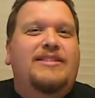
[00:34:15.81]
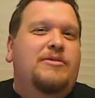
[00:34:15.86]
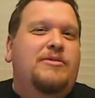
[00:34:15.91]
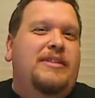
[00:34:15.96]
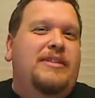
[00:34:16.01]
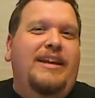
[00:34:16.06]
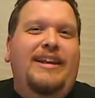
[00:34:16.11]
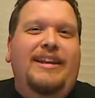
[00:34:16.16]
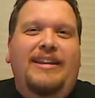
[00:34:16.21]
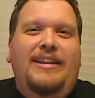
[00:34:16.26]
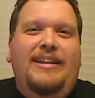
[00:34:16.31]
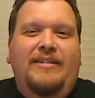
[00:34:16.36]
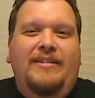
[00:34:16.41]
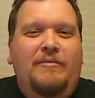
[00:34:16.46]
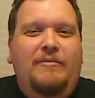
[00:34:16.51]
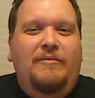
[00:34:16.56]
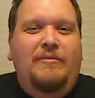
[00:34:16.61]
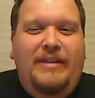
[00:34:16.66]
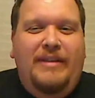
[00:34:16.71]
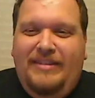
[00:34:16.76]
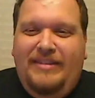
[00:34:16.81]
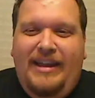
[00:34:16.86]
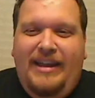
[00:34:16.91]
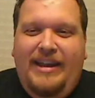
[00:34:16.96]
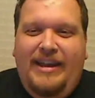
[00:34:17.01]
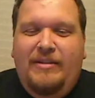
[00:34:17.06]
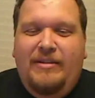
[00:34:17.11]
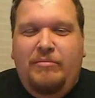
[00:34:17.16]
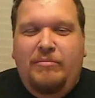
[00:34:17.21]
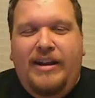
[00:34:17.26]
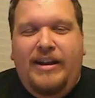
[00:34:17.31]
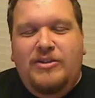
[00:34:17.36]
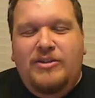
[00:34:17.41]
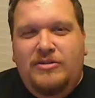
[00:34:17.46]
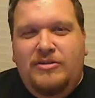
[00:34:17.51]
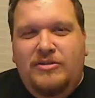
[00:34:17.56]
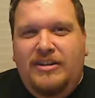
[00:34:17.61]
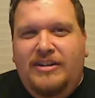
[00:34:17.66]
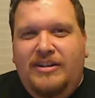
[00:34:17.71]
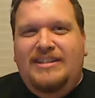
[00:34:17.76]
And so then
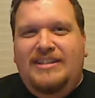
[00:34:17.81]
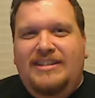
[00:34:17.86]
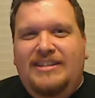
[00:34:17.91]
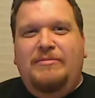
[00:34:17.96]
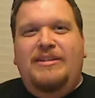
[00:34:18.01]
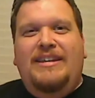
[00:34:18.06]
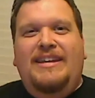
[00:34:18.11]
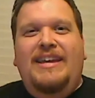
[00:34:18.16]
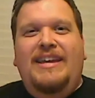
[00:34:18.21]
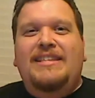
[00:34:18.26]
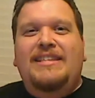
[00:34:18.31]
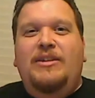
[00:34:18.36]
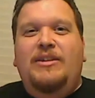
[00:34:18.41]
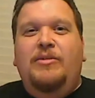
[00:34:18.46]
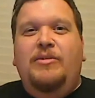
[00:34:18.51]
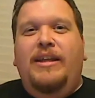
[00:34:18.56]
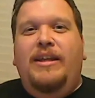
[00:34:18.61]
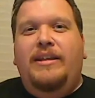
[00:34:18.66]
Brad and Drew talked to some of the kids,